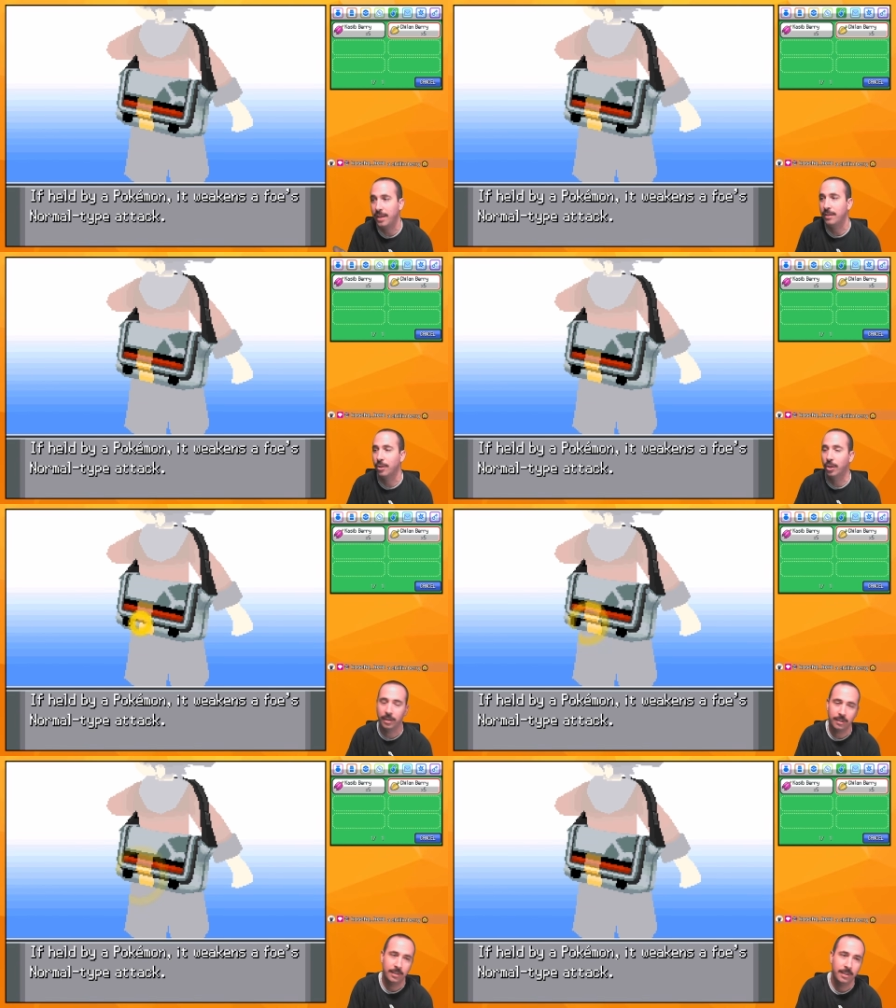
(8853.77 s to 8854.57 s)
Look.
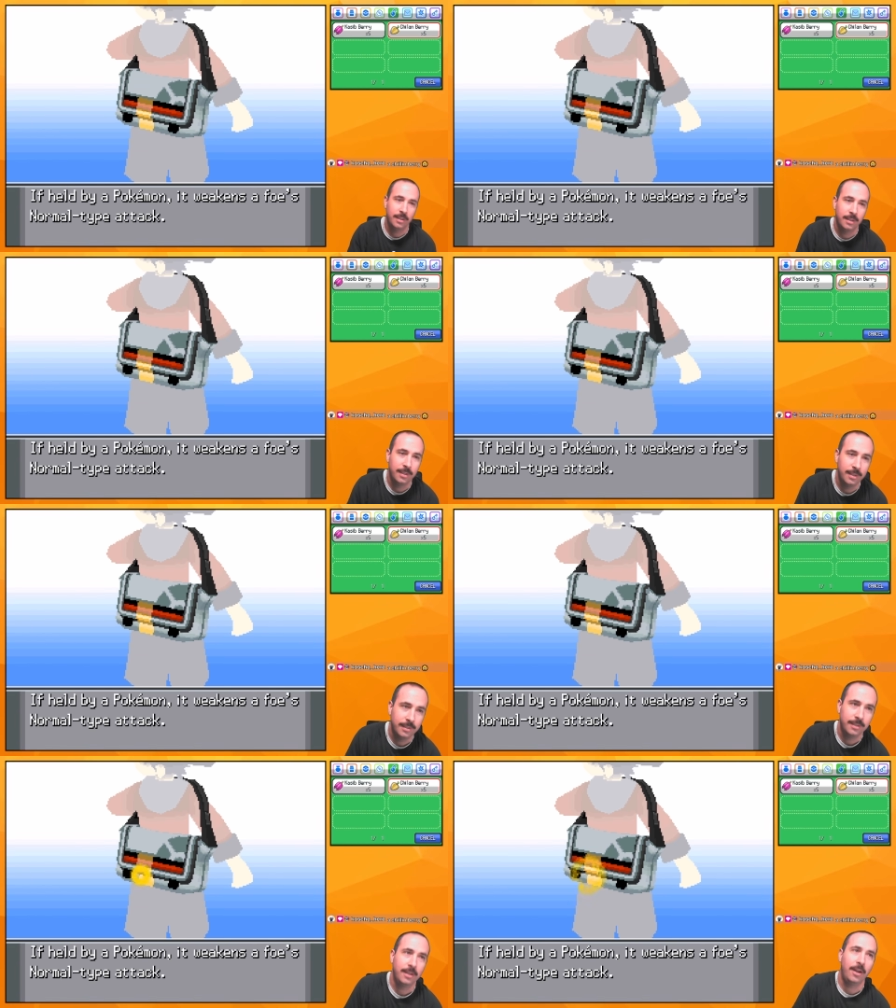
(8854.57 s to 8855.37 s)

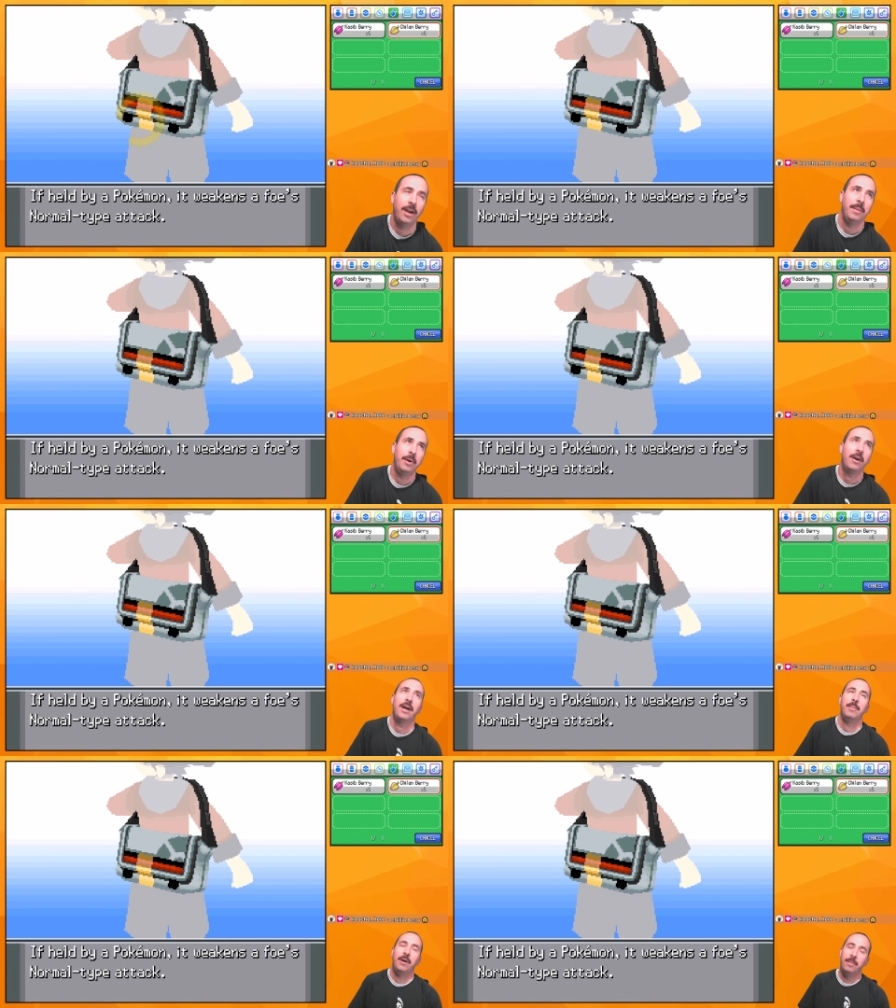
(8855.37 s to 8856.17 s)
All right,
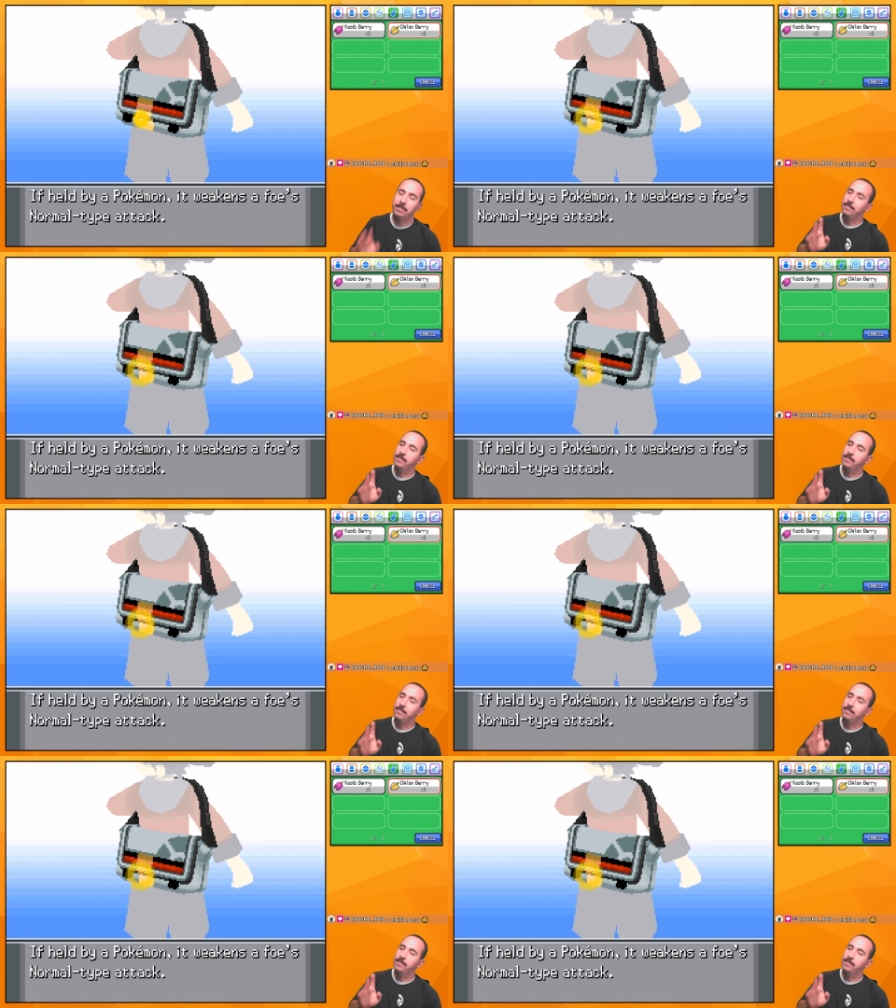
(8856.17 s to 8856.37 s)
Mom.